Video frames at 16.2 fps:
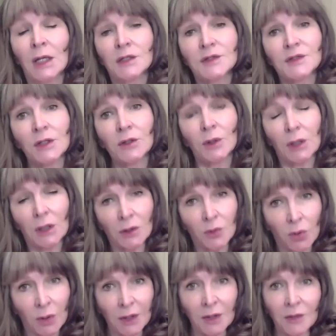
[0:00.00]
So
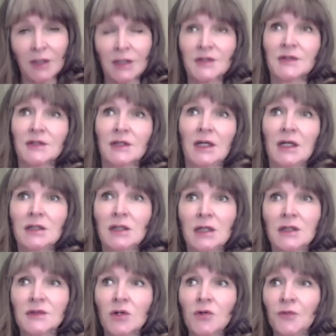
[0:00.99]
Aquarius
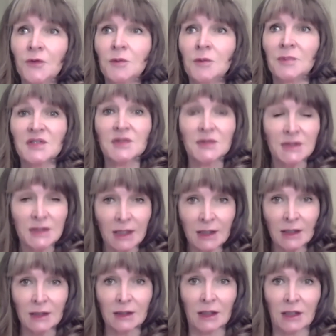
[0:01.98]
is often
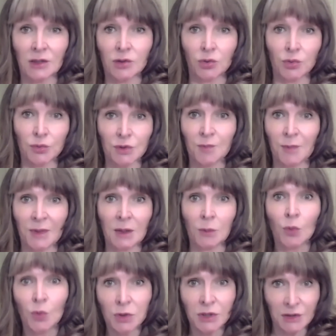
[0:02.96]
mistakenly thought to be a
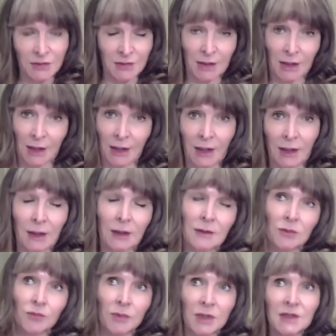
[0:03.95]
water sign,
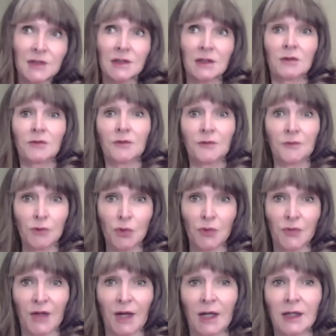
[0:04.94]
and the reason
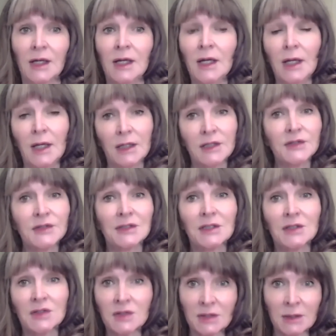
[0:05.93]
for that is that
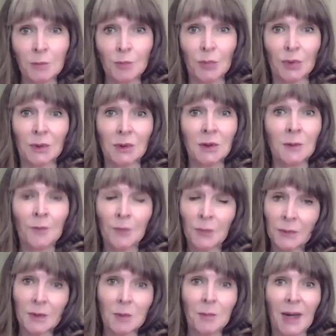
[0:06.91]
its symbol,
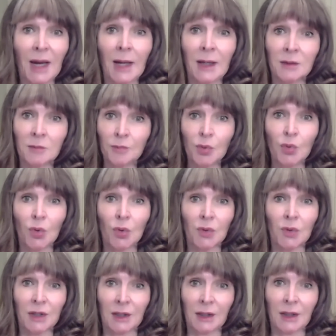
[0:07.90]
the man
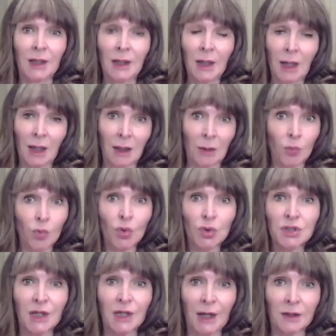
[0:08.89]
pouring
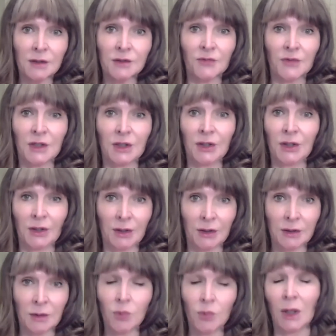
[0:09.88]
water out of an
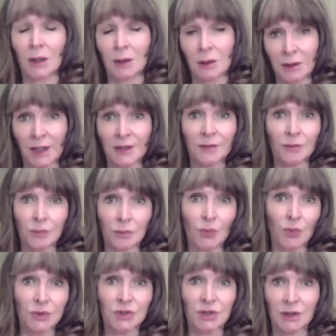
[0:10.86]
urn, well, that
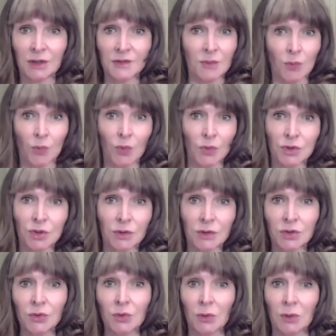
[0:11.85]
water isn't water
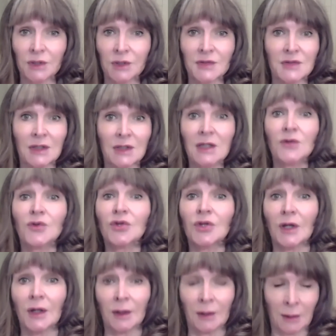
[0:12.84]
at all, it's
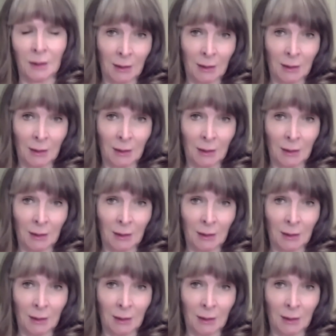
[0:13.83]
ether,